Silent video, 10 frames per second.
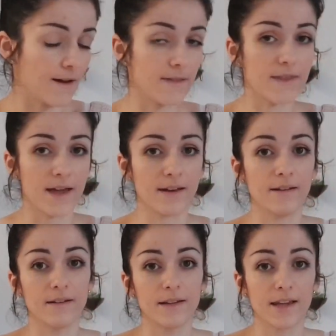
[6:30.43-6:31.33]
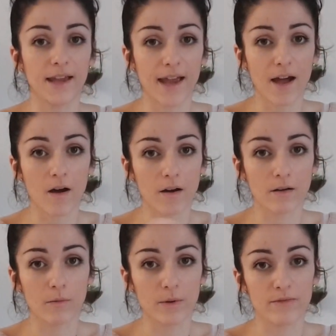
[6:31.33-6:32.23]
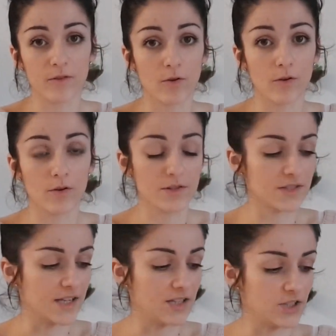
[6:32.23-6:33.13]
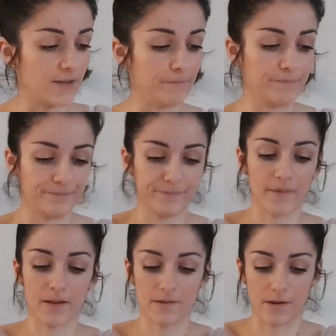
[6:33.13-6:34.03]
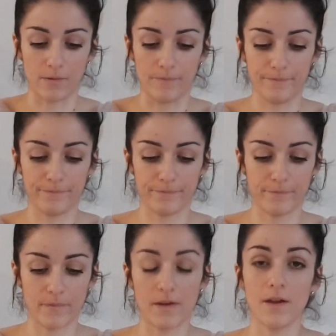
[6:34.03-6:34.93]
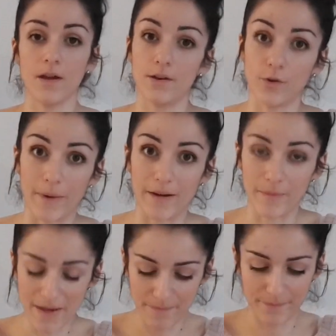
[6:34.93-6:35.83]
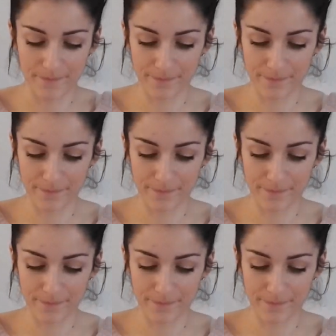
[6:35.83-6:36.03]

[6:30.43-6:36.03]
And then you can get on with your stitching. So, don't mind me.